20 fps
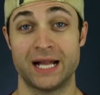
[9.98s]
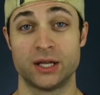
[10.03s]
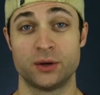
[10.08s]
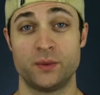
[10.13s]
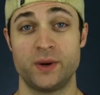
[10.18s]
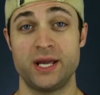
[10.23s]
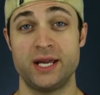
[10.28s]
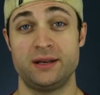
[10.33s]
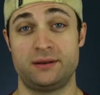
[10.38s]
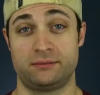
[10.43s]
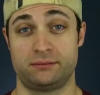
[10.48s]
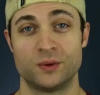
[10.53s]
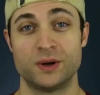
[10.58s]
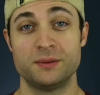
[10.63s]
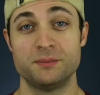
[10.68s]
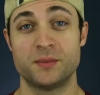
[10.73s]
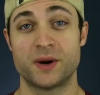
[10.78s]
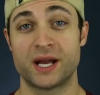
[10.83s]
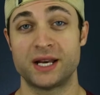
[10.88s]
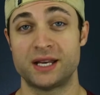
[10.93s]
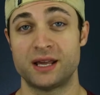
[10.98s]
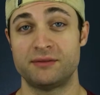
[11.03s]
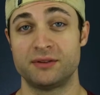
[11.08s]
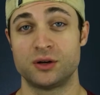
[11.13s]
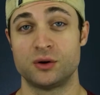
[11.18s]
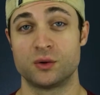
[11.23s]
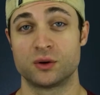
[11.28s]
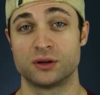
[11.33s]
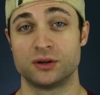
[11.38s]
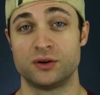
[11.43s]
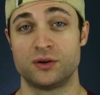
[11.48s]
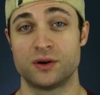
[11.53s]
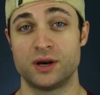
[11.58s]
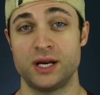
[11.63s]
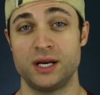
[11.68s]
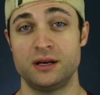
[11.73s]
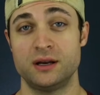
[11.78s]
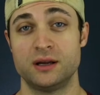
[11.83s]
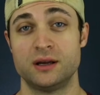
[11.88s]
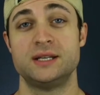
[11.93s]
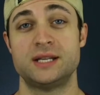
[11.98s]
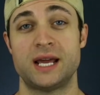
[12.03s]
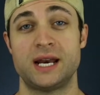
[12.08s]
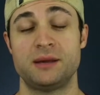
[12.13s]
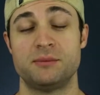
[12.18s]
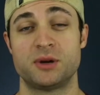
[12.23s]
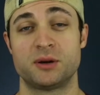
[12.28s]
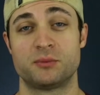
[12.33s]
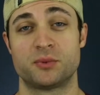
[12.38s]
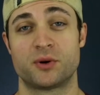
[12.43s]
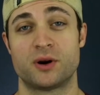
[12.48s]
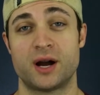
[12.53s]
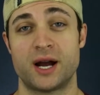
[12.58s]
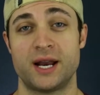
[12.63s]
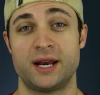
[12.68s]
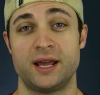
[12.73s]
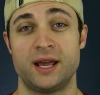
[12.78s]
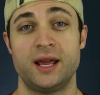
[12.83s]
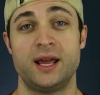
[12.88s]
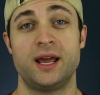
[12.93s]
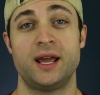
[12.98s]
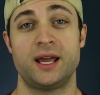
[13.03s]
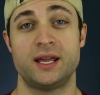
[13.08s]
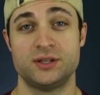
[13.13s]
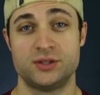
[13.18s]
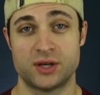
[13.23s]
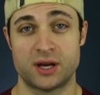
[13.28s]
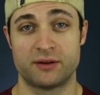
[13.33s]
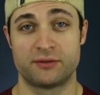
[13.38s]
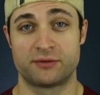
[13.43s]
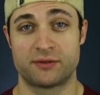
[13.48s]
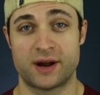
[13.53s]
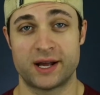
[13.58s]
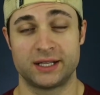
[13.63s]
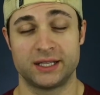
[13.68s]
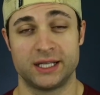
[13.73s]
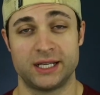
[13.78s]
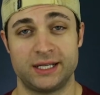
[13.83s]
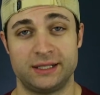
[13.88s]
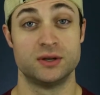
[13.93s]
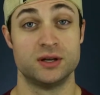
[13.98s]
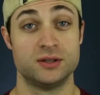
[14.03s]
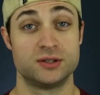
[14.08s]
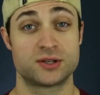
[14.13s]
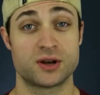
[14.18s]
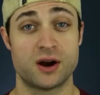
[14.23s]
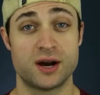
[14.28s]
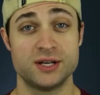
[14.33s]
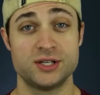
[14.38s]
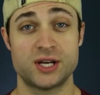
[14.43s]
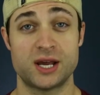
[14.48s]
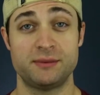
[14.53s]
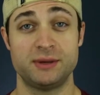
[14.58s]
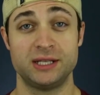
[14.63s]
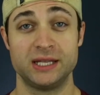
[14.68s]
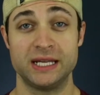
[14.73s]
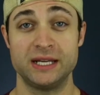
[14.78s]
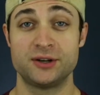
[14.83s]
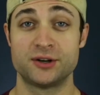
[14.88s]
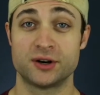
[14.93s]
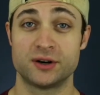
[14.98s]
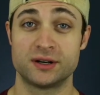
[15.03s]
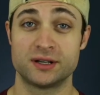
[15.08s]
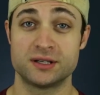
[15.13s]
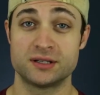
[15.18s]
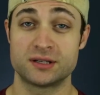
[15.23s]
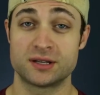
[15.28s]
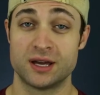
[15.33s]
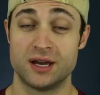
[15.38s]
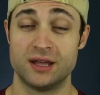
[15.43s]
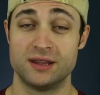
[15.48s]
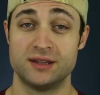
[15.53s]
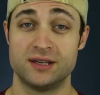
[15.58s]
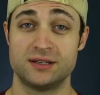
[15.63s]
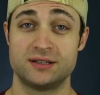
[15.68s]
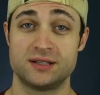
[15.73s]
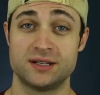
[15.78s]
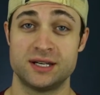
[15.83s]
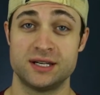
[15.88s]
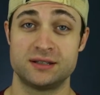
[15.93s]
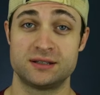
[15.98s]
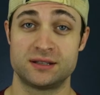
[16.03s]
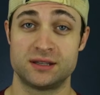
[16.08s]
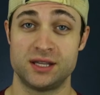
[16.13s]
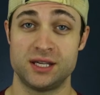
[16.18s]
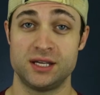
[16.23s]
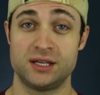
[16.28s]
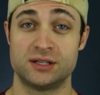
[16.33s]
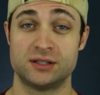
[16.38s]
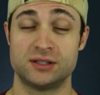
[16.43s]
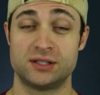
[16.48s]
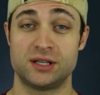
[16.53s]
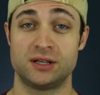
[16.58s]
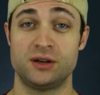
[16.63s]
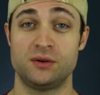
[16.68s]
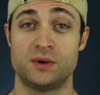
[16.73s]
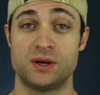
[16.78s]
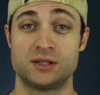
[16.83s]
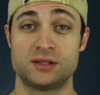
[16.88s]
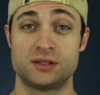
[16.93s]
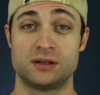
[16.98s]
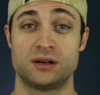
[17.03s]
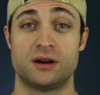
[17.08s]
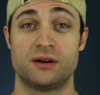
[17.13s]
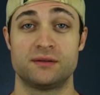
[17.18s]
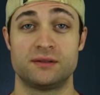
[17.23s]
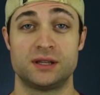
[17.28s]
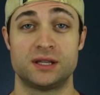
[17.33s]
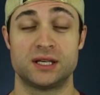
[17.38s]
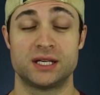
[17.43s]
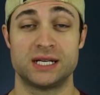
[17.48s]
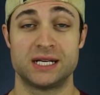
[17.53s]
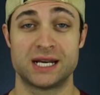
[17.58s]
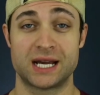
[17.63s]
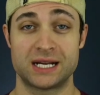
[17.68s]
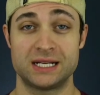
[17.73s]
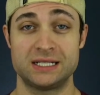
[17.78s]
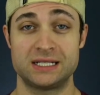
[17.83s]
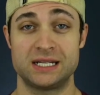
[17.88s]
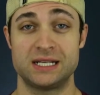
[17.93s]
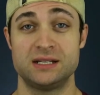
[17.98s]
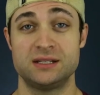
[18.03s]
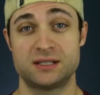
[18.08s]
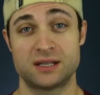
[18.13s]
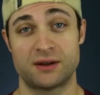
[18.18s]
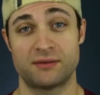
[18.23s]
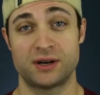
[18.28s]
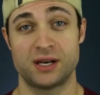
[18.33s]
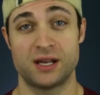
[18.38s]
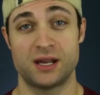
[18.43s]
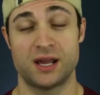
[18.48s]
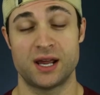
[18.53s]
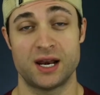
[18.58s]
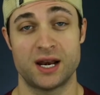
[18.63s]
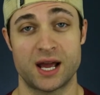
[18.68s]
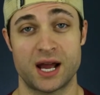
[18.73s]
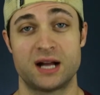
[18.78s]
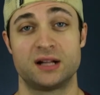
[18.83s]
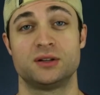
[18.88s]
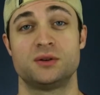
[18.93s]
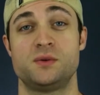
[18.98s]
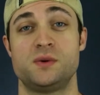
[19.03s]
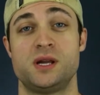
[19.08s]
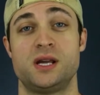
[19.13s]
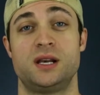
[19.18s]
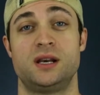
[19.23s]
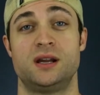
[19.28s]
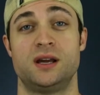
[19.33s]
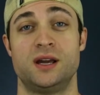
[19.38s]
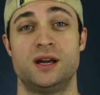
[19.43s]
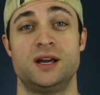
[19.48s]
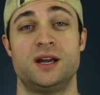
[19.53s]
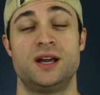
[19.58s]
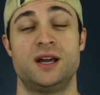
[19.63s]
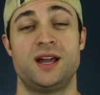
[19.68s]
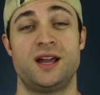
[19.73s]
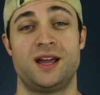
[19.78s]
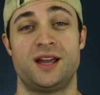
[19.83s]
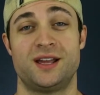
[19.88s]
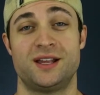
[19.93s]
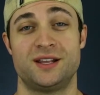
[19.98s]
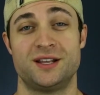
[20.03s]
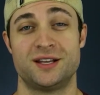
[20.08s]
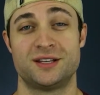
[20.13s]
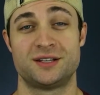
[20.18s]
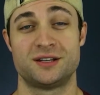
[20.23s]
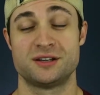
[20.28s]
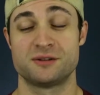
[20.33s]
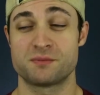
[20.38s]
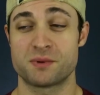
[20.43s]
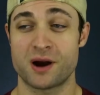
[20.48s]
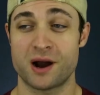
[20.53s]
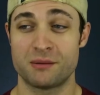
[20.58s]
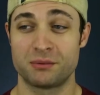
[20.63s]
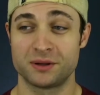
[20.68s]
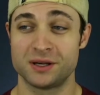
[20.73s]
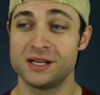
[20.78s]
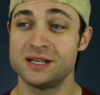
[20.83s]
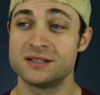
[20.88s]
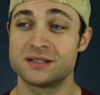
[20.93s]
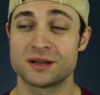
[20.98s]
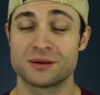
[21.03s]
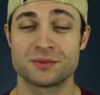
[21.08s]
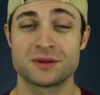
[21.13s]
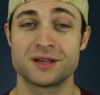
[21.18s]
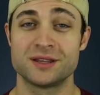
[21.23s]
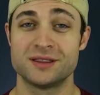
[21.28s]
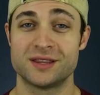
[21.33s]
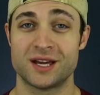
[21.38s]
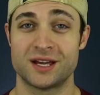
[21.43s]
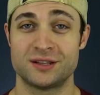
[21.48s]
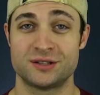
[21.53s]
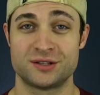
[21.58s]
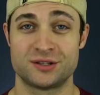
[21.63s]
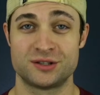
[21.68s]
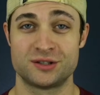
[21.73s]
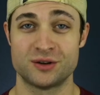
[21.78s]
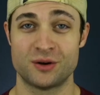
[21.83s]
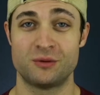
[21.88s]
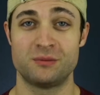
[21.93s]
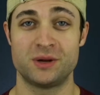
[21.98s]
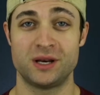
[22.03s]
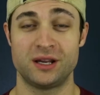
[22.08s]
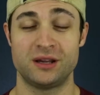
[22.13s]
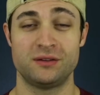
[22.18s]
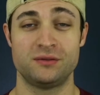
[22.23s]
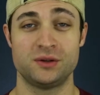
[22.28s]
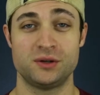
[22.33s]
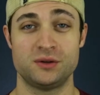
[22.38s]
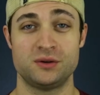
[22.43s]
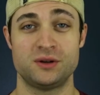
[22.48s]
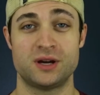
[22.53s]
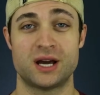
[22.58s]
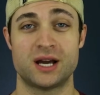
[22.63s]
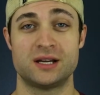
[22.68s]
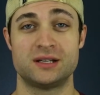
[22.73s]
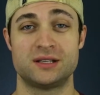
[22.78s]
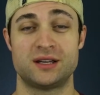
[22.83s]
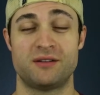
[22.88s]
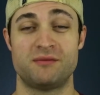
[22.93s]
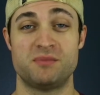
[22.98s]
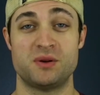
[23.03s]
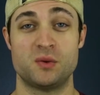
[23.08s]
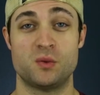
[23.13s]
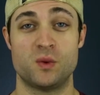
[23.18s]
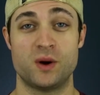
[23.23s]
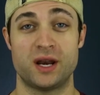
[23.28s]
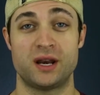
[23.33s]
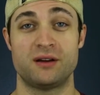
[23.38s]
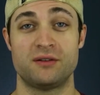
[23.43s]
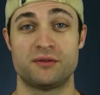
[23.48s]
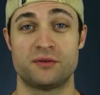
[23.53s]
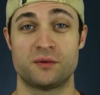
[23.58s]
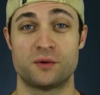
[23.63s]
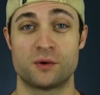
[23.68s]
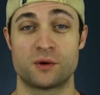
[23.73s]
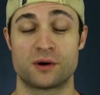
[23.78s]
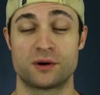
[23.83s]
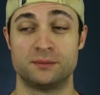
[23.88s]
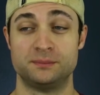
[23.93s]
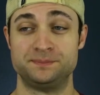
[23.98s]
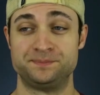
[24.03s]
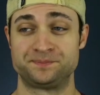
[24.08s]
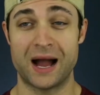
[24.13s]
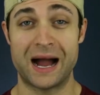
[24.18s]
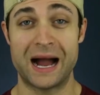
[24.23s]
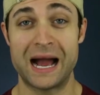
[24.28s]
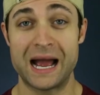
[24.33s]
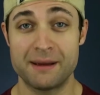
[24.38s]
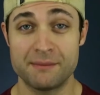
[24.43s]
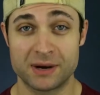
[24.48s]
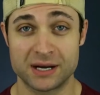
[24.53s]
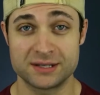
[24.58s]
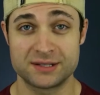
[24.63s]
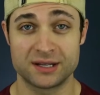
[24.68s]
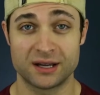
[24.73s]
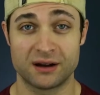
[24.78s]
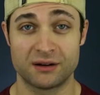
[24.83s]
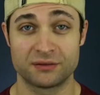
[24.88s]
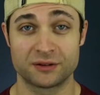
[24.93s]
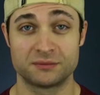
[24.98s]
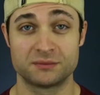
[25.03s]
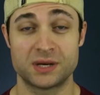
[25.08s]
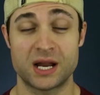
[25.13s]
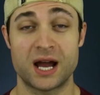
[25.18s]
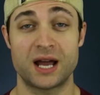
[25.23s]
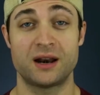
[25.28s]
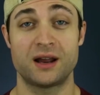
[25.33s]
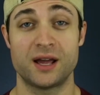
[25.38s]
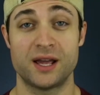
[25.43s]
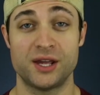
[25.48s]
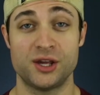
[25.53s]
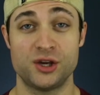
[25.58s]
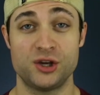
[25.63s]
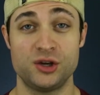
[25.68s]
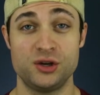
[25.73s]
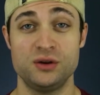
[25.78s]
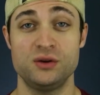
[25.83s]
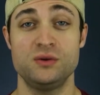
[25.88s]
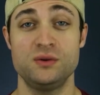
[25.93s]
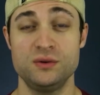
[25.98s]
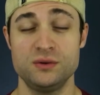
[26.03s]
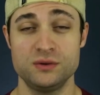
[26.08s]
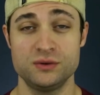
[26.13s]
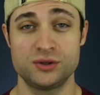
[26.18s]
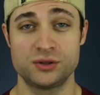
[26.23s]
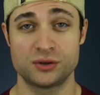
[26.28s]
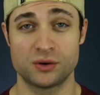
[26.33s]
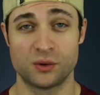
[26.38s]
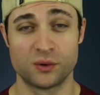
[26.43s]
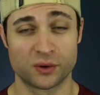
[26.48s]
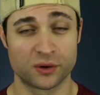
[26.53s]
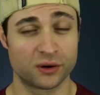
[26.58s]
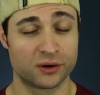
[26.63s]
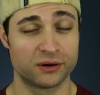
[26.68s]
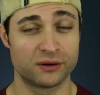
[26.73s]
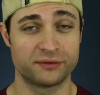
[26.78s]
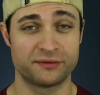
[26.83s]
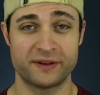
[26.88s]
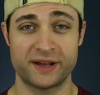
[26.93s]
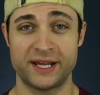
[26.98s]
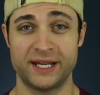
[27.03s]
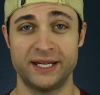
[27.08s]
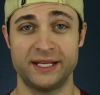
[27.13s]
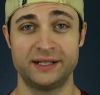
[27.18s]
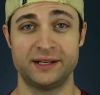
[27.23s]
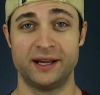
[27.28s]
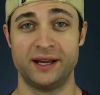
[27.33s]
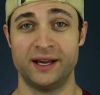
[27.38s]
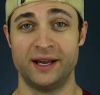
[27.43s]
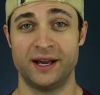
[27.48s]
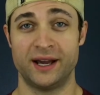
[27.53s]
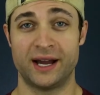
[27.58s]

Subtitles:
Halloween, written by David Gordon Green, Danny McBride, and Jeff Fradley. Starring Jamie Lee Curtis, this is the continuation of the 1978 Halloween, and this is probably something that so many of you guys have been waiting for. I myself am not a huge horror fan.